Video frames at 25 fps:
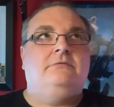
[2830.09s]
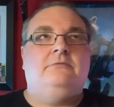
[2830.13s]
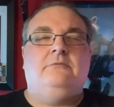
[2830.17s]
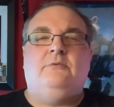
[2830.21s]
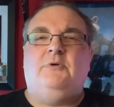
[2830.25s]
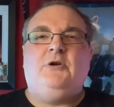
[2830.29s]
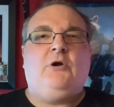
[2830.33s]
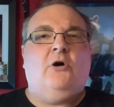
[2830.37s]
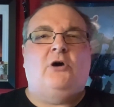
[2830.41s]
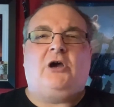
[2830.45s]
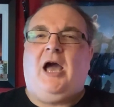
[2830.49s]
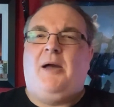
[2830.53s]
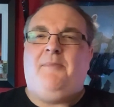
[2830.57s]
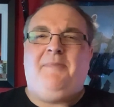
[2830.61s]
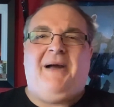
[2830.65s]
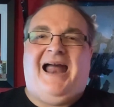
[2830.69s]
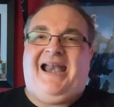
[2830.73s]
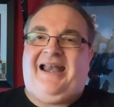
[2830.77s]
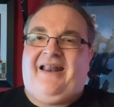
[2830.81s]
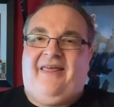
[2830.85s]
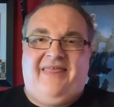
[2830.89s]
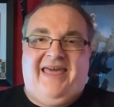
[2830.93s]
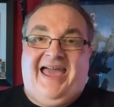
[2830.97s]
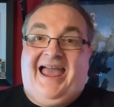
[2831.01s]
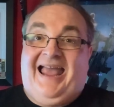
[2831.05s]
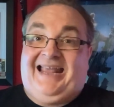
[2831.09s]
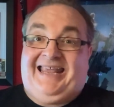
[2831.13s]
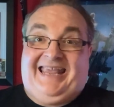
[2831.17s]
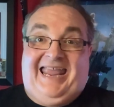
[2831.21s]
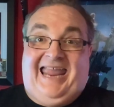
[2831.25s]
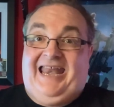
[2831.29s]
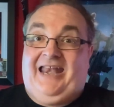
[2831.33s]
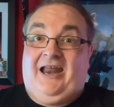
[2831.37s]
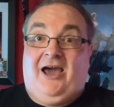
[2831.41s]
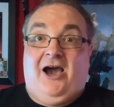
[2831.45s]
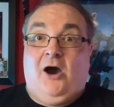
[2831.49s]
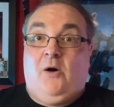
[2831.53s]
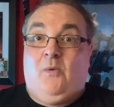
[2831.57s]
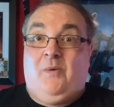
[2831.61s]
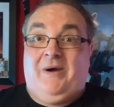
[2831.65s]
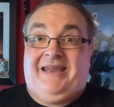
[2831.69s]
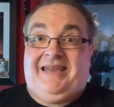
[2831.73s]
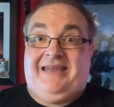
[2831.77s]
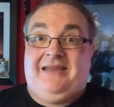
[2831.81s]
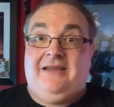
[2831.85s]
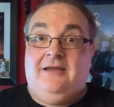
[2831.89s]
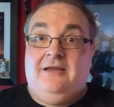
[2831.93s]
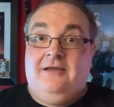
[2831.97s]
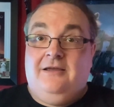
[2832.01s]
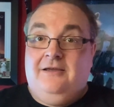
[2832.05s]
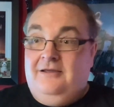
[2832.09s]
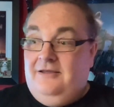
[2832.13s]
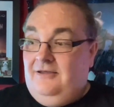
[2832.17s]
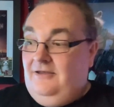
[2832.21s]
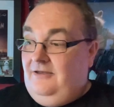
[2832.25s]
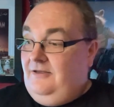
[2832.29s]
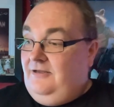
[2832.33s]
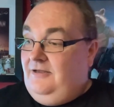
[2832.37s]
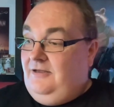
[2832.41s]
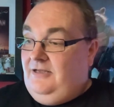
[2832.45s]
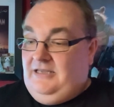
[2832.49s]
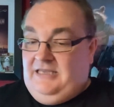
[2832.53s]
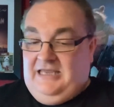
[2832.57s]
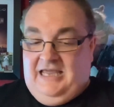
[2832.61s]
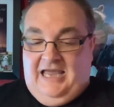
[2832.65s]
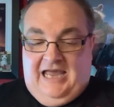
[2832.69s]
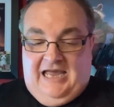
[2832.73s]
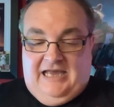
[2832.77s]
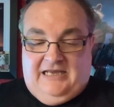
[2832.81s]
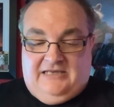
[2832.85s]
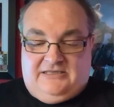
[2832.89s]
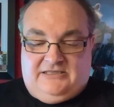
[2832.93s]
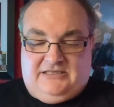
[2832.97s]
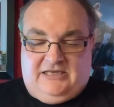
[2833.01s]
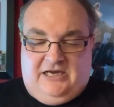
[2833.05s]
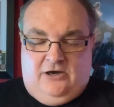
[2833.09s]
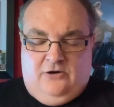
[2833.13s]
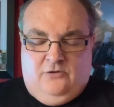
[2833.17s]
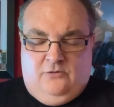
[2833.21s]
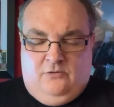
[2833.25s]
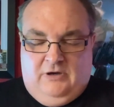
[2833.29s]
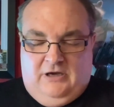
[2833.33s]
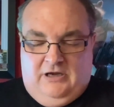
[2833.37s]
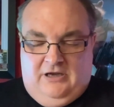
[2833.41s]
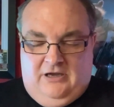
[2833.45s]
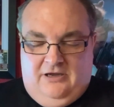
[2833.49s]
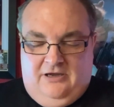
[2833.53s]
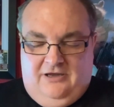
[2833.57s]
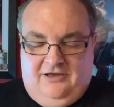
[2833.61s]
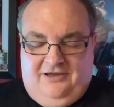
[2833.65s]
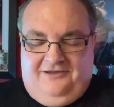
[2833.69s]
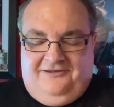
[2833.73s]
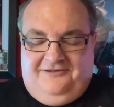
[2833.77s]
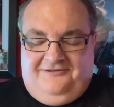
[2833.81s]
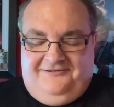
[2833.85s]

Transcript: We're not going back to that again, are we? Yeah, so... Uh,